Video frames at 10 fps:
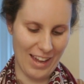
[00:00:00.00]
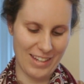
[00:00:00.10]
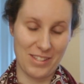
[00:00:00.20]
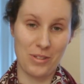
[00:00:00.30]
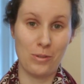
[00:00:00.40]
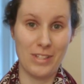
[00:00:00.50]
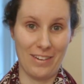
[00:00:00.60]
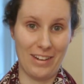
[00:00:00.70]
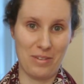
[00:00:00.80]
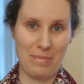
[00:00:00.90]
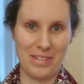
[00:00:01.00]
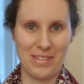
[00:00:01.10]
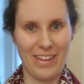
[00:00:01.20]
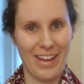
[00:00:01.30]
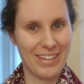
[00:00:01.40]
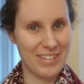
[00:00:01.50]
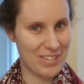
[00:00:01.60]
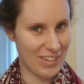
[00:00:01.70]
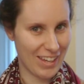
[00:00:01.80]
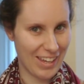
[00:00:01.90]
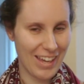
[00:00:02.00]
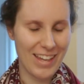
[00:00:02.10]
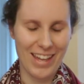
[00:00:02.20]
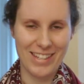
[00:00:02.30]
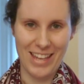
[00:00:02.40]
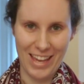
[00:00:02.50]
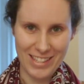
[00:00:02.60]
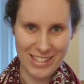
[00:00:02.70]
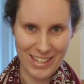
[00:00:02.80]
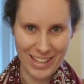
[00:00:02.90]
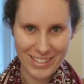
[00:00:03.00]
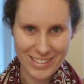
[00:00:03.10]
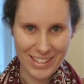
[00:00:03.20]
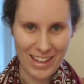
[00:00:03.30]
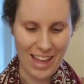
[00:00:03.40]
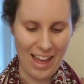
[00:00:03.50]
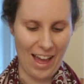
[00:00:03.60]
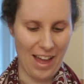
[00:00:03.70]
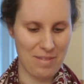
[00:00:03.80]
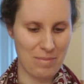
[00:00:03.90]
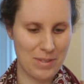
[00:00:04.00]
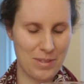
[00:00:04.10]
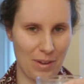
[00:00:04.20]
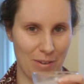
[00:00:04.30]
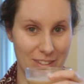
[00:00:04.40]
it's cooled down a little bit so that I can drink it and taste it. So